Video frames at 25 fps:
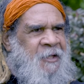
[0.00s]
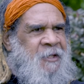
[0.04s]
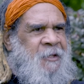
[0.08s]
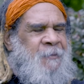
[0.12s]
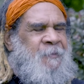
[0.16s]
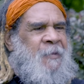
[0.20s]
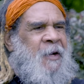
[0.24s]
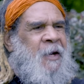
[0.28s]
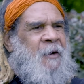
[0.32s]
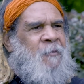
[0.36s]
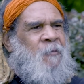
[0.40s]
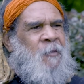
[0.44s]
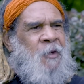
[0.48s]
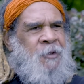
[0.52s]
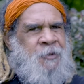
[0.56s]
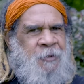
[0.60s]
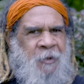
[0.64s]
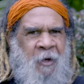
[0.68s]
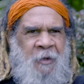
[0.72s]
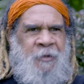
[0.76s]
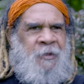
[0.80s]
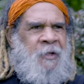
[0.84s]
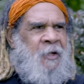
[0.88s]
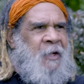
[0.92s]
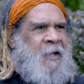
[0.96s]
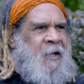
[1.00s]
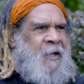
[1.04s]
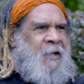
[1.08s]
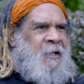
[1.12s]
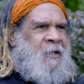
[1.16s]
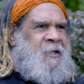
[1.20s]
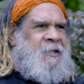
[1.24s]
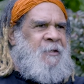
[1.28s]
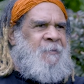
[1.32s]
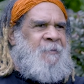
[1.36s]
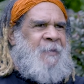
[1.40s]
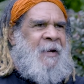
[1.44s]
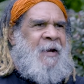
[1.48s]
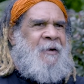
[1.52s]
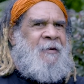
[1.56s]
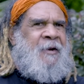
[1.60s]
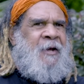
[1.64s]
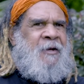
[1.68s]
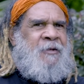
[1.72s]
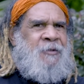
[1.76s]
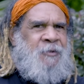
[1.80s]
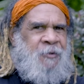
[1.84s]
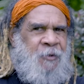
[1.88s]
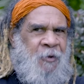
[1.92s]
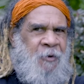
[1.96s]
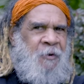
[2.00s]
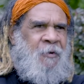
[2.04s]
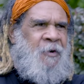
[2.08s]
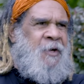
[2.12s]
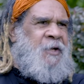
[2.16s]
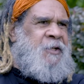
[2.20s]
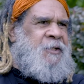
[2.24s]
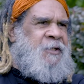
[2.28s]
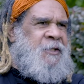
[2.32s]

It's about what's on the land. It's about our story.